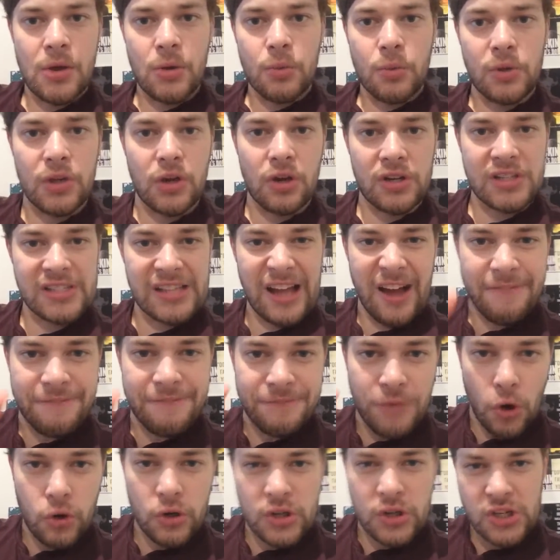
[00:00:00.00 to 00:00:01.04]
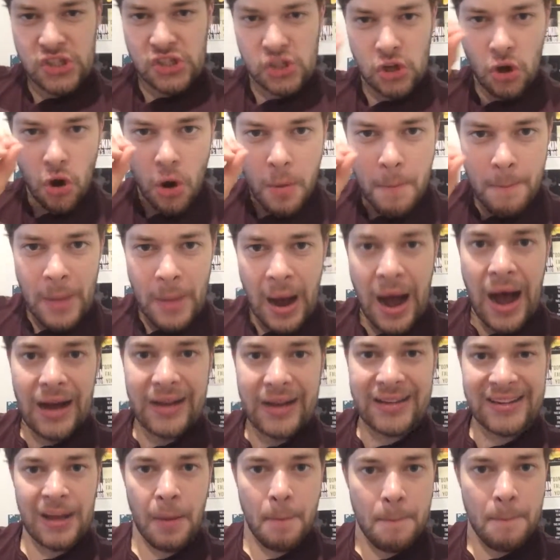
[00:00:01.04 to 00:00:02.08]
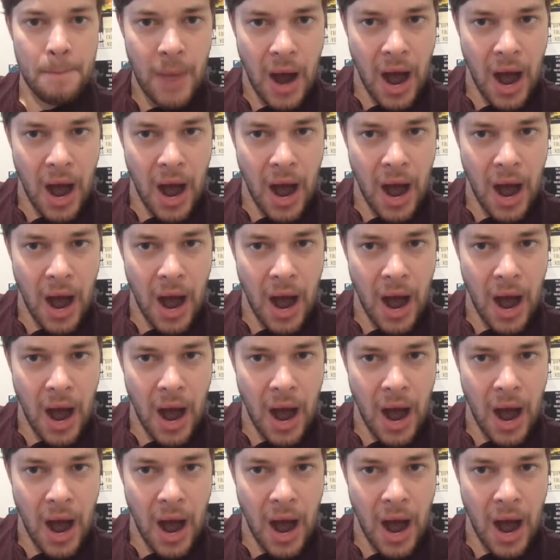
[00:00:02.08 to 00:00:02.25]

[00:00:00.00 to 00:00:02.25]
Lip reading: We've got to start focusing on marketing,